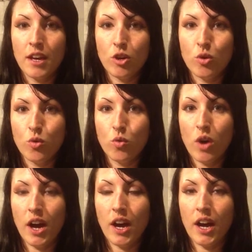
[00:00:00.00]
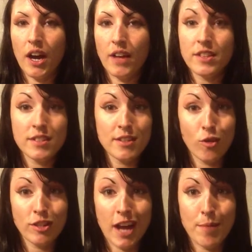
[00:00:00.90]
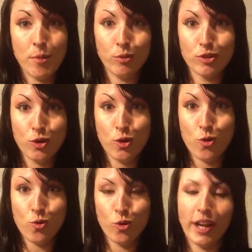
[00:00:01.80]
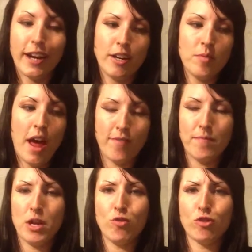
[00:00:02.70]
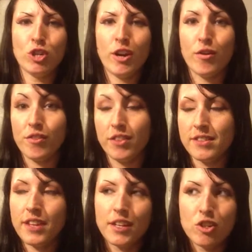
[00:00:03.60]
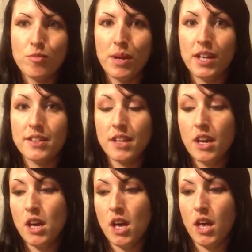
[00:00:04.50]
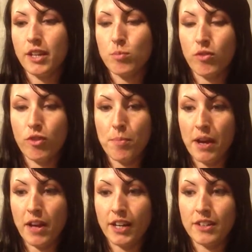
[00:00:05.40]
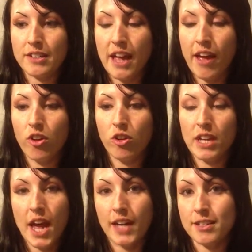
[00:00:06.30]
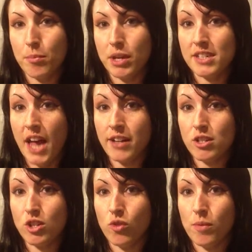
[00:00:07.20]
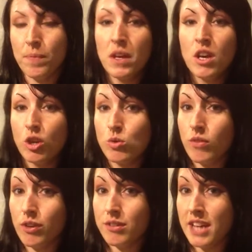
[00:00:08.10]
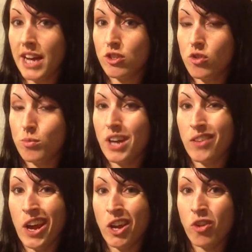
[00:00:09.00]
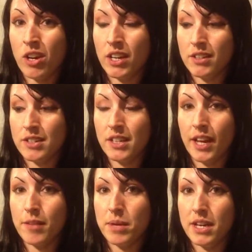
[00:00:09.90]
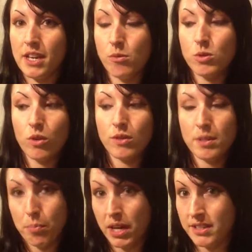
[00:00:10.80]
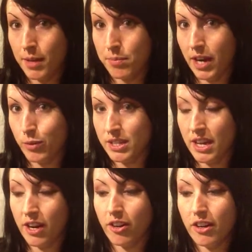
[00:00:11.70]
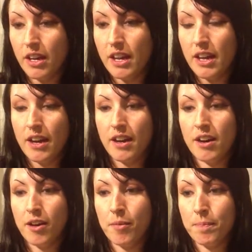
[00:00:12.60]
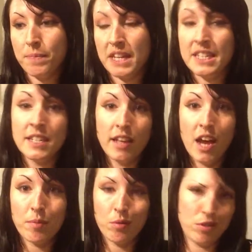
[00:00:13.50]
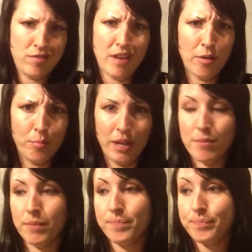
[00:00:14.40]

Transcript: who, this is the only time it was cool, like, I could have my own show for this, like, 2 minutes. An ex-boyfriend of mine, I could tell he had somebody attached to him, because whoever he was attached to him was kind of angry, didn't like me. He was one of the ones that picked up that I was there, and didn't like me, which I don't blame him.